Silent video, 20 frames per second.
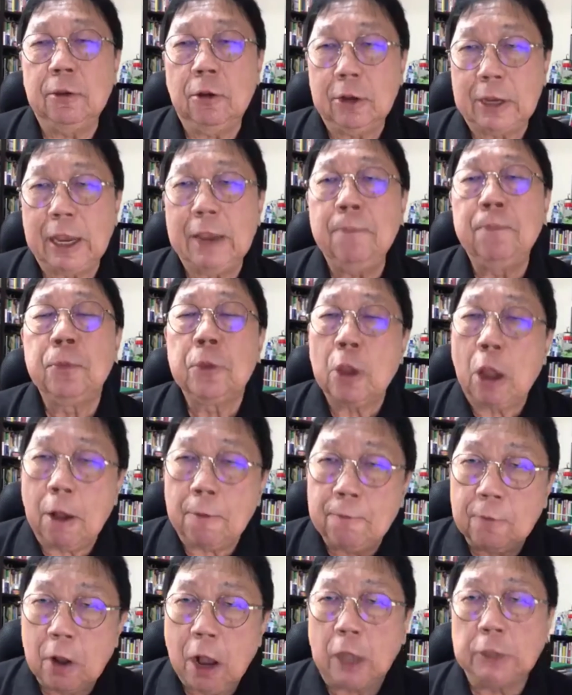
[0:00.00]
Okay,
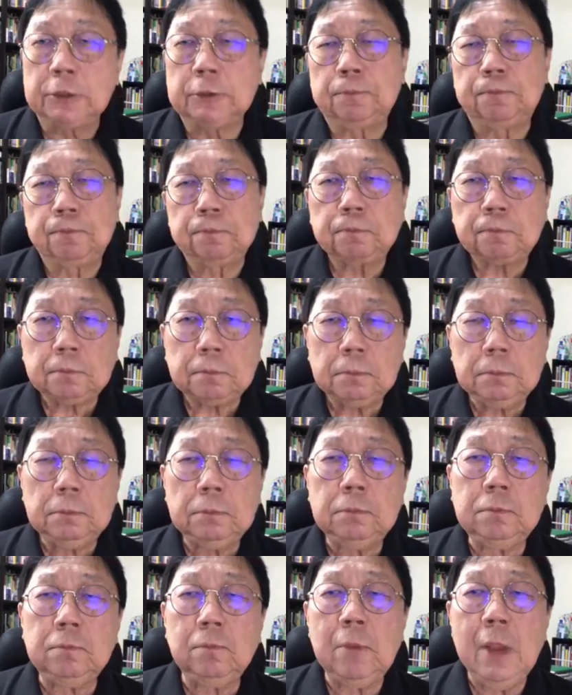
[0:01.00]
of course,
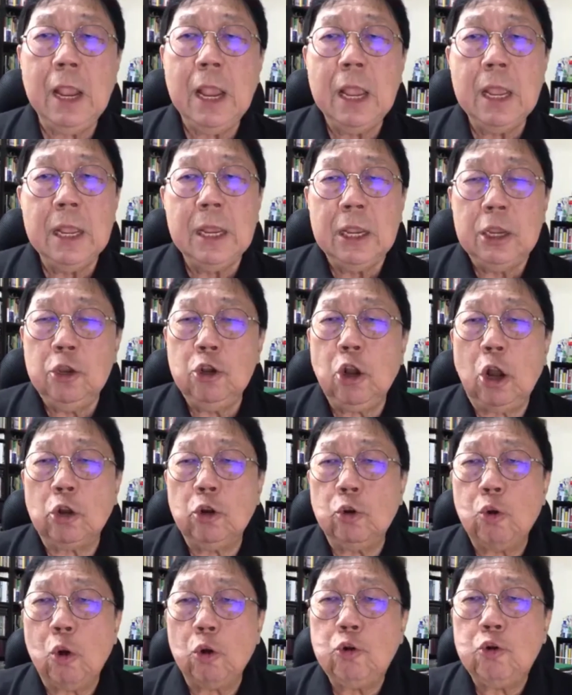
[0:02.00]
you got to
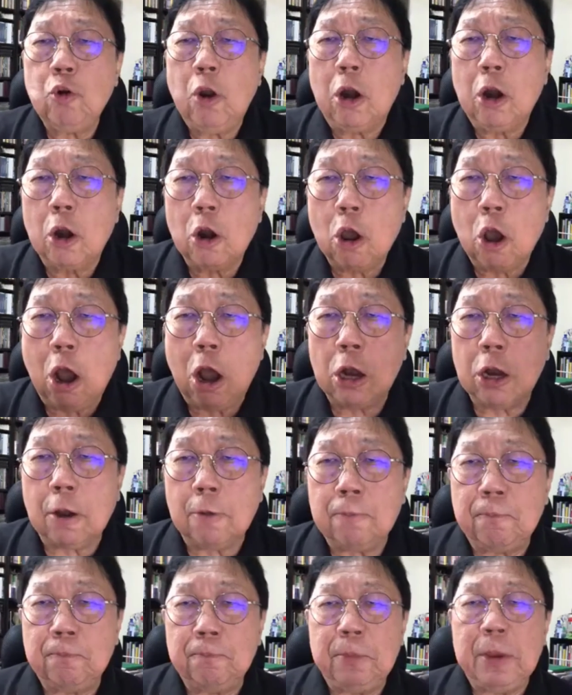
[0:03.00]
go through a lot
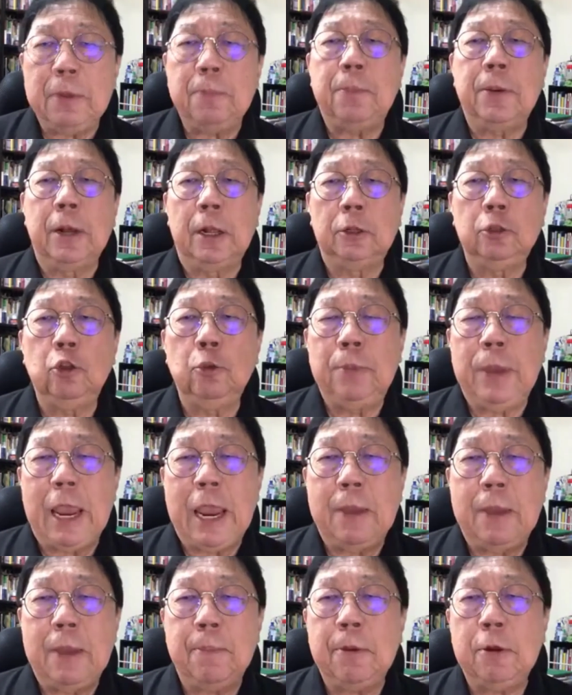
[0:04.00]
of people to be
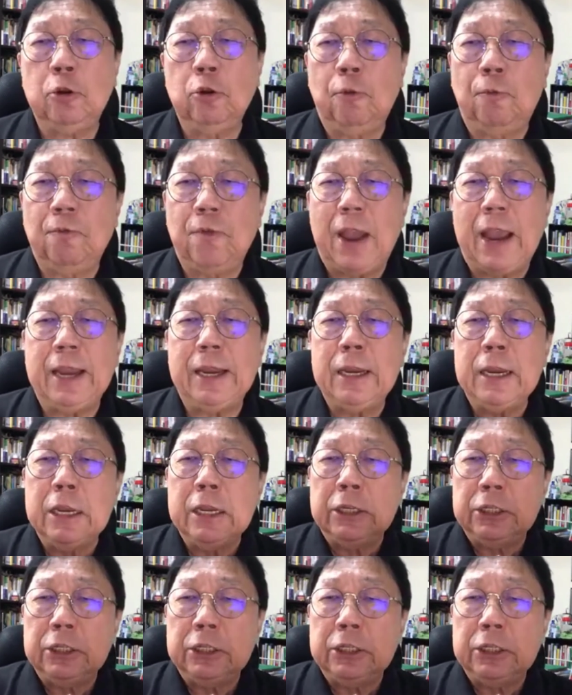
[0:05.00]
able to find